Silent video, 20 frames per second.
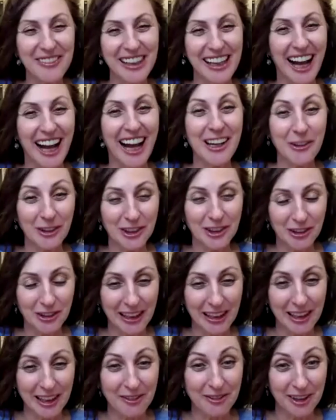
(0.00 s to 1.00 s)
really, I used to
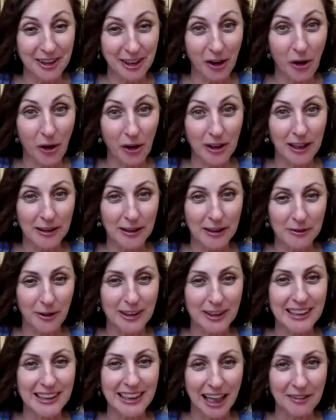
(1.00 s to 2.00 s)
live in Holland
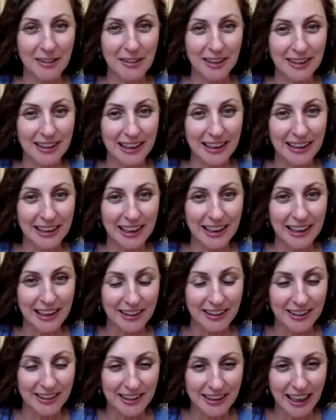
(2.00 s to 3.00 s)
for seventeen
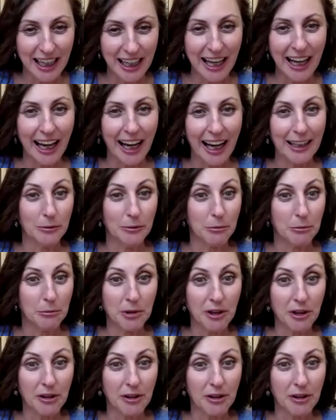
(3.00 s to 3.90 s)
years. And wow,